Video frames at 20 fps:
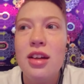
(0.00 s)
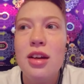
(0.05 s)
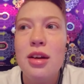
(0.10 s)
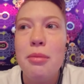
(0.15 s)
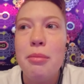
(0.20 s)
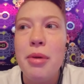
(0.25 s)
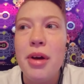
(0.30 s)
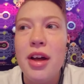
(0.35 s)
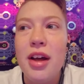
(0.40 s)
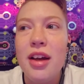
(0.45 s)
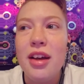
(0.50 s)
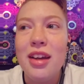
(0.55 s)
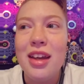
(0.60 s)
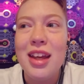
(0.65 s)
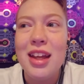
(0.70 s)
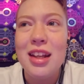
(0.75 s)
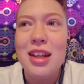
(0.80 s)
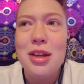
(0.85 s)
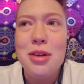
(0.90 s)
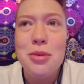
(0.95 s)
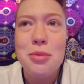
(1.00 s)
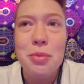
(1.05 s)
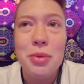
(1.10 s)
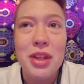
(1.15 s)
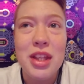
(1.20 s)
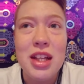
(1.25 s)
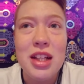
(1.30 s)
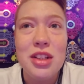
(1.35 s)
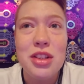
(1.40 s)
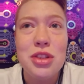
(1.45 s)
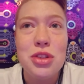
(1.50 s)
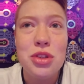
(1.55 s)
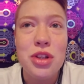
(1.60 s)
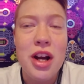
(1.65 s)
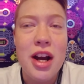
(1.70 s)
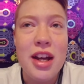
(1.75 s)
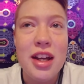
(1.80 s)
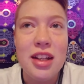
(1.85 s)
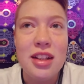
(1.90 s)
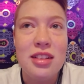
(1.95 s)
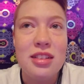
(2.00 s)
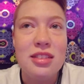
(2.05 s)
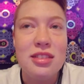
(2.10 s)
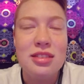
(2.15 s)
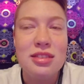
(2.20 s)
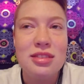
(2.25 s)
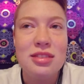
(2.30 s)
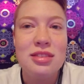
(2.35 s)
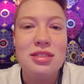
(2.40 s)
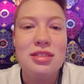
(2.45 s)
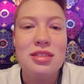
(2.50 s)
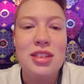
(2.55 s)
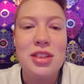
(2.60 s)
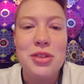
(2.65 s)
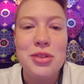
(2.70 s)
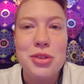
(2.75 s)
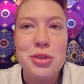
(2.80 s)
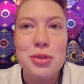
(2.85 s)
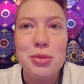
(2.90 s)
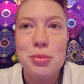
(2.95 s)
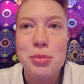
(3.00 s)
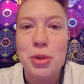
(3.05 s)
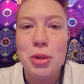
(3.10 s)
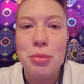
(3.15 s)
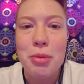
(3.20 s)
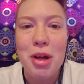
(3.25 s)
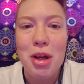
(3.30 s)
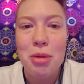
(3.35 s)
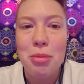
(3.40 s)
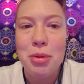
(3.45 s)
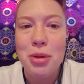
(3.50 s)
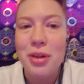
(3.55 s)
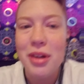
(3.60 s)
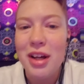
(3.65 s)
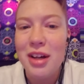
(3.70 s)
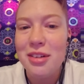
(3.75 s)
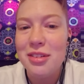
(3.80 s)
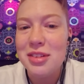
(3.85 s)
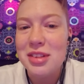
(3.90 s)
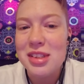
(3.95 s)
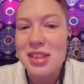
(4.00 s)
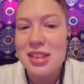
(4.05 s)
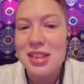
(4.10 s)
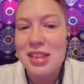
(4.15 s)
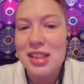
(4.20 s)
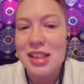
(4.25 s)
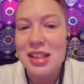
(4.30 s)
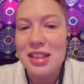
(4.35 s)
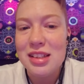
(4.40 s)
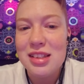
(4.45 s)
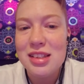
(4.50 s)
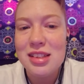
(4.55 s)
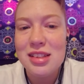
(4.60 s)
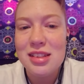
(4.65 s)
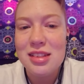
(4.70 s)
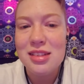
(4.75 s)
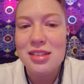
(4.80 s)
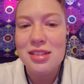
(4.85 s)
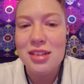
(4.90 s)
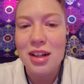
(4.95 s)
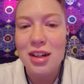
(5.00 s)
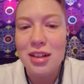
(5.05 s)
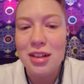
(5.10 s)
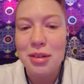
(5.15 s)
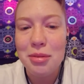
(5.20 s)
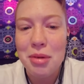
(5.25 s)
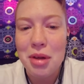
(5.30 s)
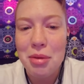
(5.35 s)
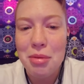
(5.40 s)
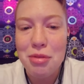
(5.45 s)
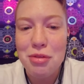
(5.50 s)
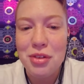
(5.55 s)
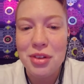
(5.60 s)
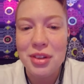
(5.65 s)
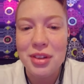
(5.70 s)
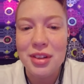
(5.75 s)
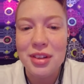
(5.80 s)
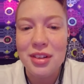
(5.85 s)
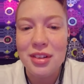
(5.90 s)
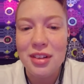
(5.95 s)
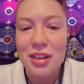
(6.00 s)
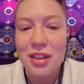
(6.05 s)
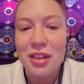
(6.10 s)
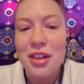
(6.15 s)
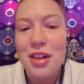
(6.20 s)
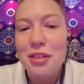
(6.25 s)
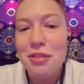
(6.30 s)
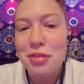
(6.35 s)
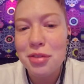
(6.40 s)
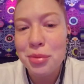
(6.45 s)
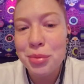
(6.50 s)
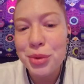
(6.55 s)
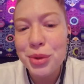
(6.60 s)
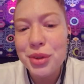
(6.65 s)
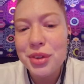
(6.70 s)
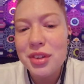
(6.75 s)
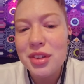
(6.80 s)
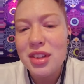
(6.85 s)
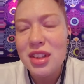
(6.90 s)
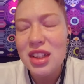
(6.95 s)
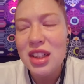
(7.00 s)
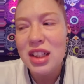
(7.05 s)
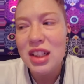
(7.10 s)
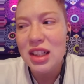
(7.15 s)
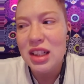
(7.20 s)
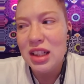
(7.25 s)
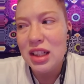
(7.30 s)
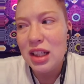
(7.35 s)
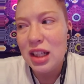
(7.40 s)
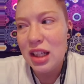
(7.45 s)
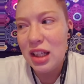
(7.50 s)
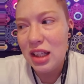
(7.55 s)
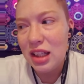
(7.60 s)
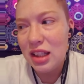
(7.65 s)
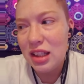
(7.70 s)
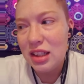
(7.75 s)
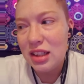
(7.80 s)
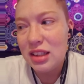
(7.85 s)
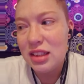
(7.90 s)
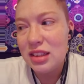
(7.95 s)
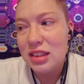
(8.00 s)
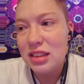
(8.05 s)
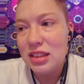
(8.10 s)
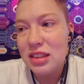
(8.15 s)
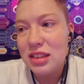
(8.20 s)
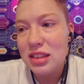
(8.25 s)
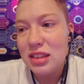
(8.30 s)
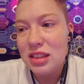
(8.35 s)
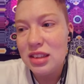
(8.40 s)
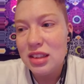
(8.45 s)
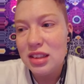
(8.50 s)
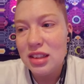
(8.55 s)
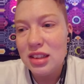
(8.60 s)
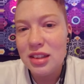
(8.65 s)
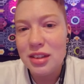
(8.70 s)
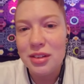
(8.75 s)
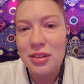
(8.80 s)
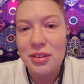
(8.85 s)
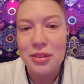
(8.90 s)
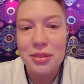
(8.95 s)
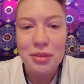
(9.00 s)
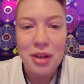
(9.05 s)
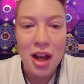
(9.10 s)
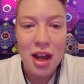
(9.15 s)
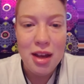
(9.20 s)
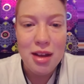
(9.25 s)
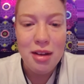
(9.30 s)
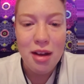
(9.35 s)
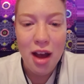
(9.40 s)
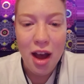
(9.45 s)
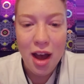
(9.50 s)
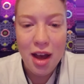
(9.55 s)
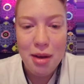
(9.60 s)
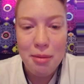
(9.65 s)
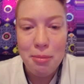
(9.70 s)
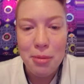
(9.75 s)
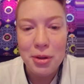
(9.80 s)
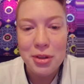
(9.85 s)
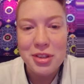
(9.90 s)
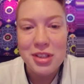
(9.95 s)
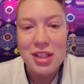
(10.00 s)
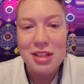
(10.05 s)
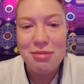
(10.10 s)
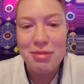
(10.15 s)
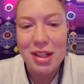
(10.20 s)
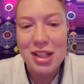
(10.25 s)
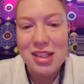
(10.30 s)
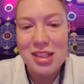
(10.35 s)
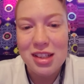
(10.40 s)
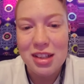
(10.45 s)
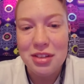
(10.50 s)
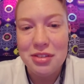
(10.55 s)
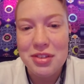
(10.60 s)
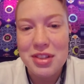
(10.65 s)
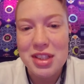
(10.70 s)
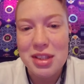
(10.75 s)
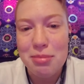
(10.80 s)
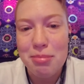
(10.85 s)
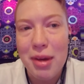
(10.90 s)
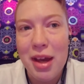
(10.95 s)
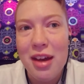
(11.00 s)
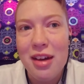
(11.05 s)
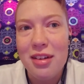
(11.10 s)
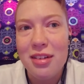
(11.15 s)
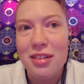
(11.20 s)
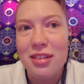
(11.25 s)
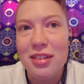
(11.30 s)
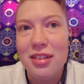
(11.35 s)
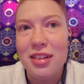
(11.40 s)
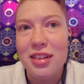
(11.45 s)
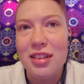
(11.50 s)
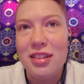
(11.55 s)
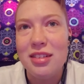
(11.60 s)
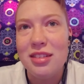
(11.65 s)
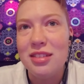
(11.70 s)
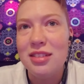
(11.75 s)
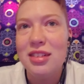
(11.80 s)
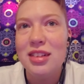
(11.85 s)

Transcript: but can you please try and use more male pronouns? It's starting to make me feel a little uncomfortable, and I perceive myself as a male, and